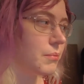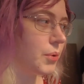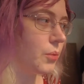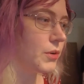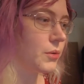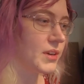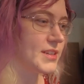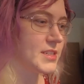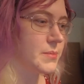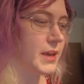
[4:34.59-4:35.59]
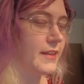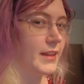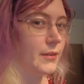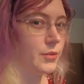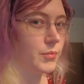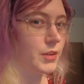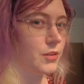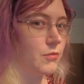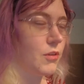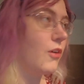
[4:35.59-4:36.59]
but we don't want to disappear and then have something
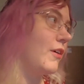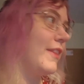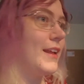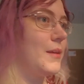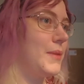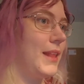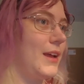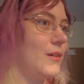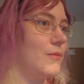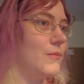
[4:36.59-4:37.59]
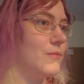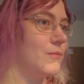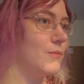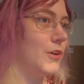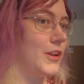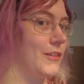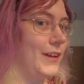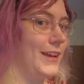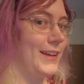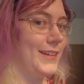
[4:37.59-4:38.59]
go wrong and then it'd be like, well, you're not
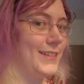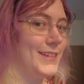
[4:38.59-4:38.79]
here.